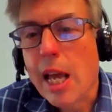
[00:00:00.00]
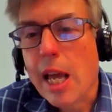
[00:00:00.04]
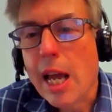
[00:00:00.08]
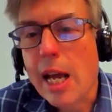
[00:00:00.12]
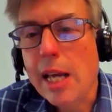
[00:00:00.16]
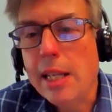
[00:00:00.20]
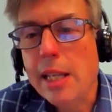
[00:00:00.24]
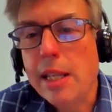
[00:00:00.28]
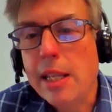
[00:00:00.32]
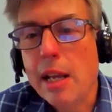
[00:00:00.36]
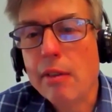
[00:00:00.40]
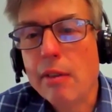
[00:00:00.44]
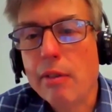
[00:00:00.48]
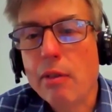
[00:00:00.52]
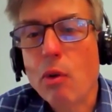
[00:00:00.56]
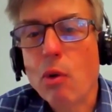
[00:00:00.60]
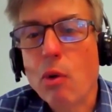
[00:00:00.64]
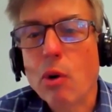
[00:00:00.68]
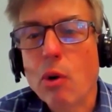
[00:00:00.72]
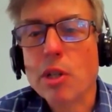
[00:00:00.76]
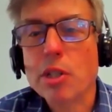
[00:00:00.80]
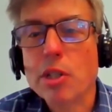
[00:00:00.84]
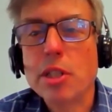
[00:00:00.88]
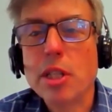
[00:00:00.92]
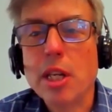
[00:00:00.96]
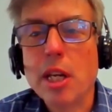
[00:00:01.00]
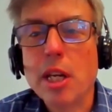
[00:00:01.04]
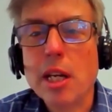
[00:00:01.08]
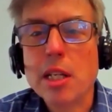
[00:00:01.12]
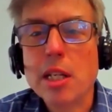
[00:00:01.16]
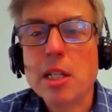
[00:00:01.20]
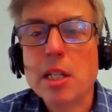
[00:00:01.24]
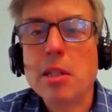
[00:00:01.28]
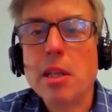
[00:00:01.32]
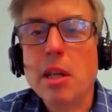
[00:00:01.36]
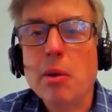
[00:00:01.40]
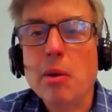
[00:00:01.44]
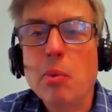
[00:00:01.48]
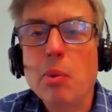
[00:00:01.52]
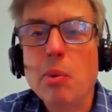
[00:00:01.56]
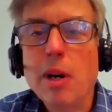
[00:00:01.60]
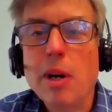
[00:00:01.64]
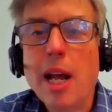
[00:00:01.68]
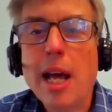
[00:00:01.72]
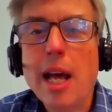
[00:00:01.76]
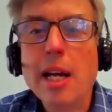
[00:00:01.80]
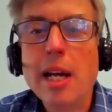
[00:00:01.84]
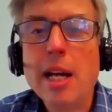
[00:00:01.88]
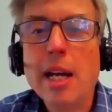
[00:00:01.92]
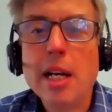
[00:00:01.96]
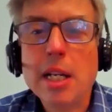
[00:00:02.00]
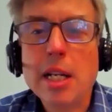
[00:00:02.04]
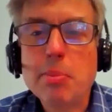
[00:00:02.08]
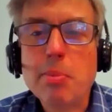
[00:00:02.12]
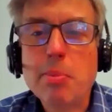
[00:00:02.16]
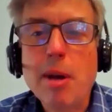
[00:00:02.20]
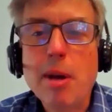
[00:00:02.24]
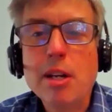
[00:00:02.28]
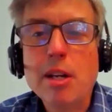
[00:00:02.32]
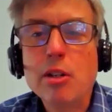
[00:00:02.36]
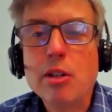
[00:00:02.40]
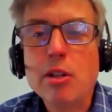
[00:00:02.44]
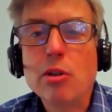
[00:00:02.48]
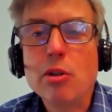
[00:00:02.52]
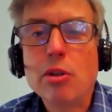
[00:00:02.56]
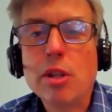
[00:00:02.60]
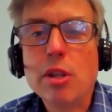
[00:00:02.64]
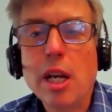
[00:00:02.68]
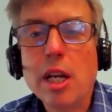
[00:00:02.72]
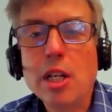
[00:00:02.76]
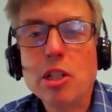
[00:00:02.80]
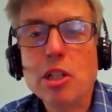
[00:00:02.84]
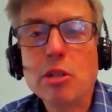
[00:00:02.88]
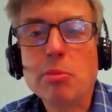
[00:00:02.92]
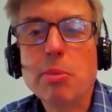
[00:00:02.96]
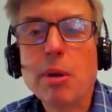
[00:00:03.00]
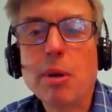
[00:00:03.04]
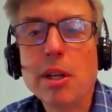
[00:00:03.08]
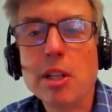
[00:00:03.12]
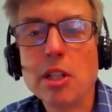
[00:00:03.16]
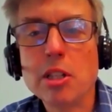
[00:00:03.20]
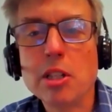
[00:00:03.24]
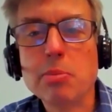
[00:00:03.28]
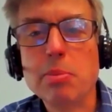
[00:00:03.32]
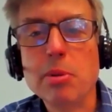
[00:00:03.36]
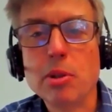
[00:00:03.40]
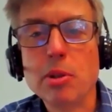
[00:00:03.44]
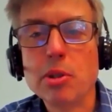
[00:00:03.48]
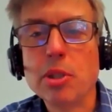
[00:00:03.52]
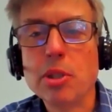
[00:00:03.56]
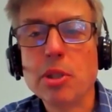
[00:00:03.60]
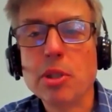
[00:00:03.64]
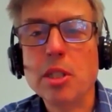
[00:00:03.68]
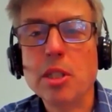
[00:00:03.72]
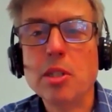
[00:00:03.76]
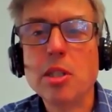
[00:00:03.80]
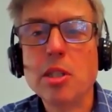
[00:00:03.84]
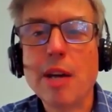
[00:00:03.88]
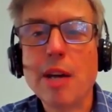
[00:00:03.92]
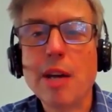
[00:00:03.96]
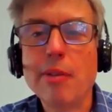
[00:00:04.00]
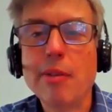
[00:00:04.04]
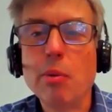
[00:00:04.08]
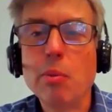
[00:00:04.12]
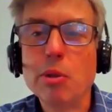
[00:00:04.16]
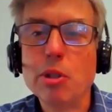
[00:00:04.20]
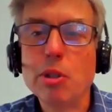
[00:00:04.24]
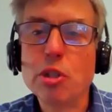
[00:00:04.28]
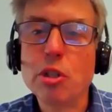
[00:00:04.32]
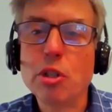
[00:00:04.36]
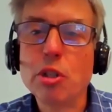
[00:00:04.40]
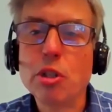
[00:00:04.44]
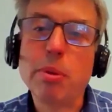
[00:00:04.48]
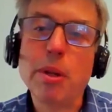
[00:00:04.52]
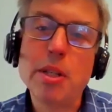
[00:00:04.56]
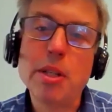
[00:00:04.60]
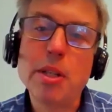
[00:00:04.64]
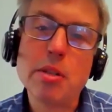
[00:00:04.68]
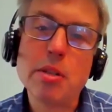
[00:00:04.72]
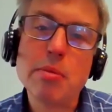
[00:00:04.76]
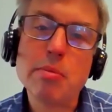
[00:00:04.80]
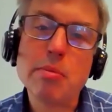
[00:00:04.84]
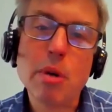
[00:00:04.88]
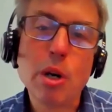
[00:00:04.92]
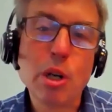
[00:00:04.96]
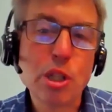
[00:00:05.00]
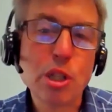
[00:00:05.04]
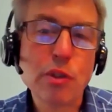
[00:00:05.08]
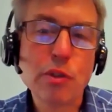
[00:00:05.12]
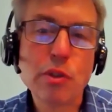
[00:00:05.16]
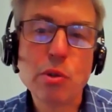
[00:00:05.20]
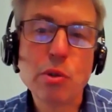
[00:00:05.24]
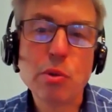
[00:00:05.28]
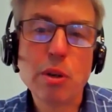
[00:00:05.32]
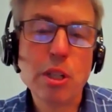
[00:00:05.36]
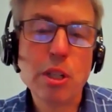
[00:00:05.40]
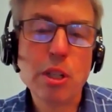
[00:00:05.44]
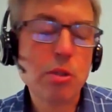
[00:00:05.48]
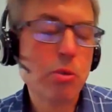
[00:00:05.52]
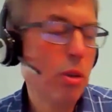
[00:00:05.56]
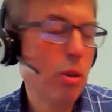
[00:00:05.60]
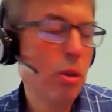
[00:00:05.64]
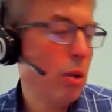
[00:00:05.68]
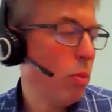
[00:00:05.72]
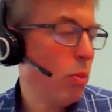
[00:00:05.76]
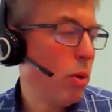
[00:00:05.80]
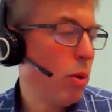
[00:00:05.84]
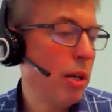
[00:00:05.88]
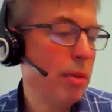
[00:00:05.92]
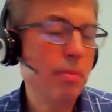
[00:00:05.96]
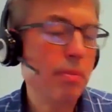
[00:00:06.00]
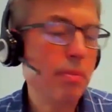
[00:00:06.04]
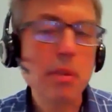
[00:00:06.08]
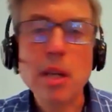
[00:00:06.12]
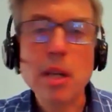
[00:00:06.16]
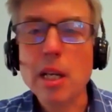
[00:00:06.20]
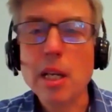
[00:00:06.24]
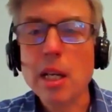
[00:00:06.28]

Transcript: And then, of course, they went ahead and expanded euthanasia by this Bill C7, which took place in March of 2021.